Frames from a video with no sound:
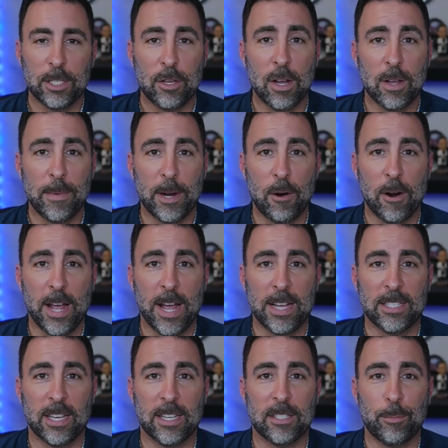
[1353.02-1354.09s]
talk about hard
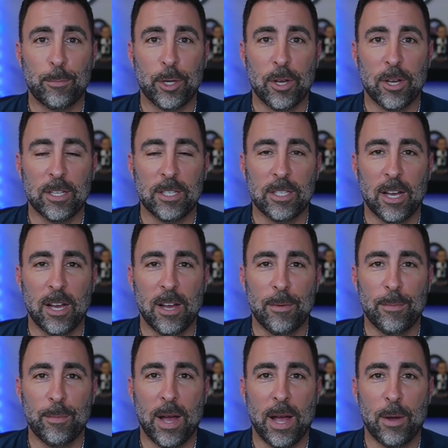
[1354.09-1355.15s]
assets, because
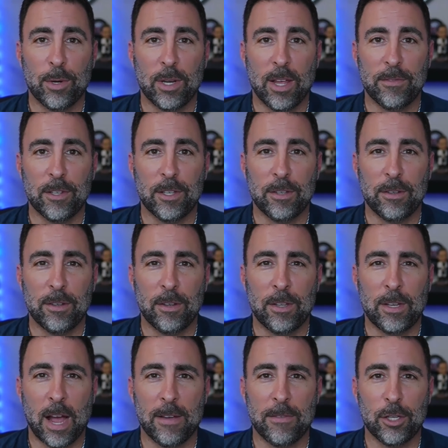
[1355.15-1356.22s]
um, I would love to
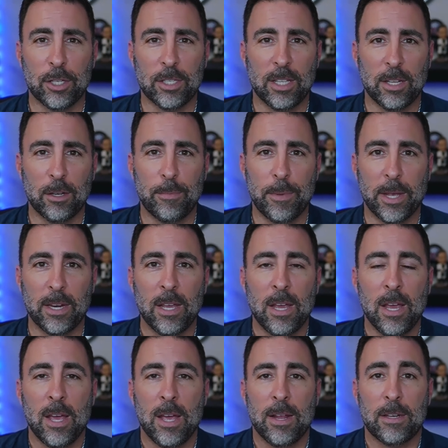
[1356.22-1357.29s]
dive in just a little bit.
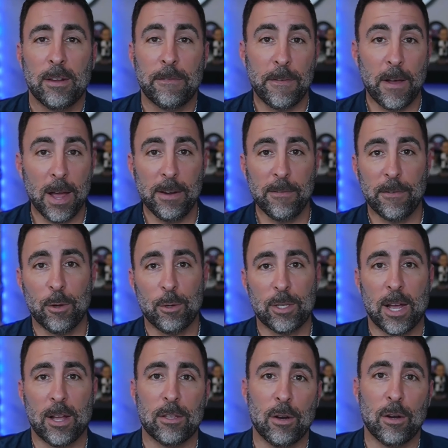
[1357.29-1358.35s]
Define for those
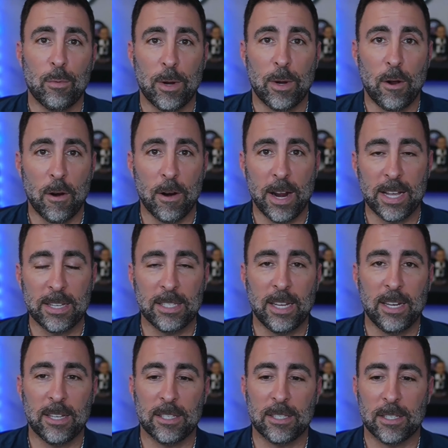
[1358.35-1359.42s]
out there what a hard asset
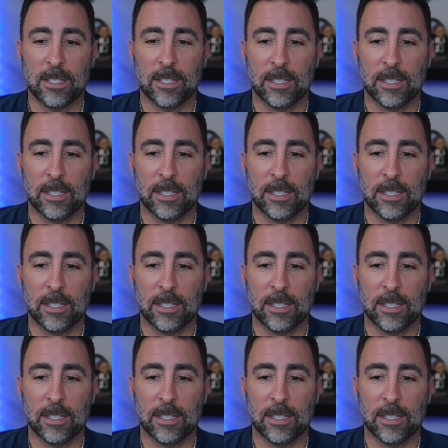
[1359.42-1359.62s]
is.